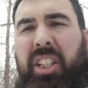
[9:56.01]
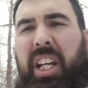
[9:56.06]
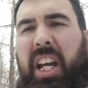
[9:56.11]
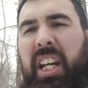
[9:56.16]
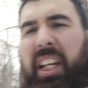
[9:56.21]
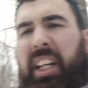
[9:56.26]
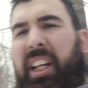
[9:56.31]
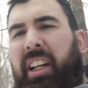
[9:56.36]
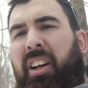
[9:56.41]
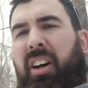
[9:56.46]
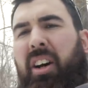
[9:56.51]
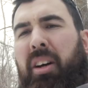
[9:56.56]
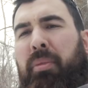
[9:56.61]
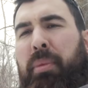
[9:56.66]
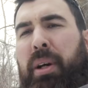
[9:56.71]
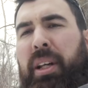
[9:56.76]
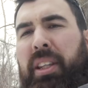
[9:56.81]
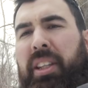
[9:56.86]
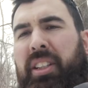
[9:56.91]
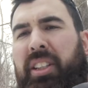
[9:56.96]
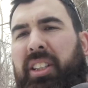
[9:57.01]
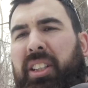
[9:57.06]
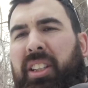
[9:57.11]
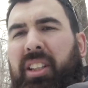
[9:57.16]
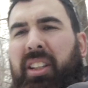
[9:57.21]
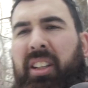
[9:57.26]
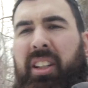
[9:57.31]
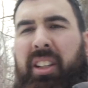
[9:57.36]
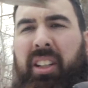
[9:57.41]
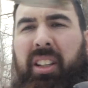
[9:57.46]
hanging on by this
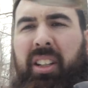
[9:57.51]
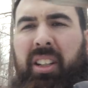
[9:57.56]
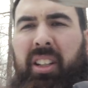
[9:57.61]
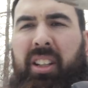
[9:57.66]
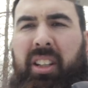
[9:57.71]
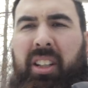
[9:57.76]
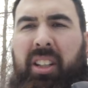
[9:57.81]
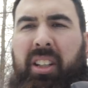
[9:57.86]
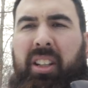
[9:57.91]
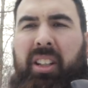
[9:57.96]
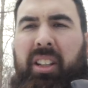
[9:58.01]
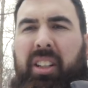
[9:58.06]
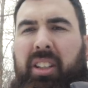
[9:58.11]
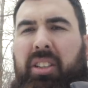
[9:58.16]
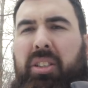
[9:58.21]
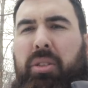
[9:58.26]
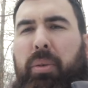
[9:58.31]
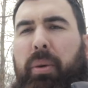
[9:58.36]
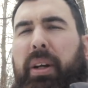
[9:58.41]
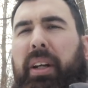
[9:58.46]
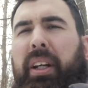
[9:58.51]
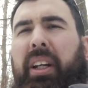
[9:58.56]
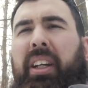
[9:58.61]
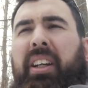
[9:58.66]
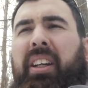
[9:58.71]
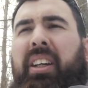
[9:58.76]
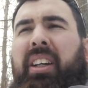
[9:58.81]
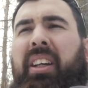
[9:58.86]
twig.